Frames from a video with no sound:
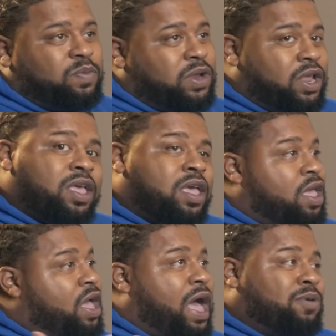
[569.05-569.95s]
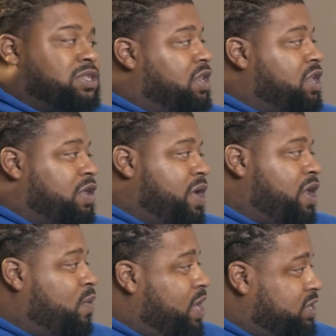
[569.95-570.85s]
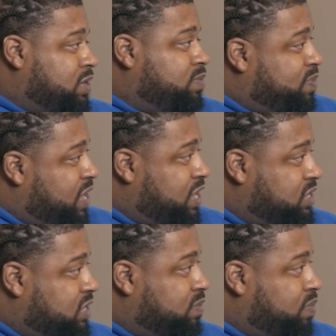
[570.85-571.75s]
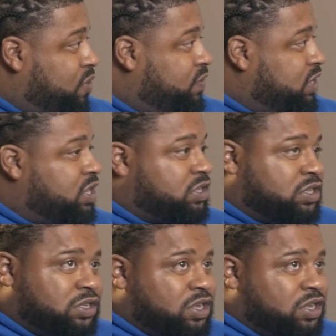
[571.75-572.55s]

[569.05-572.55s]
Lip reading: But I would tell anybody to watch Deep Space, both seasons.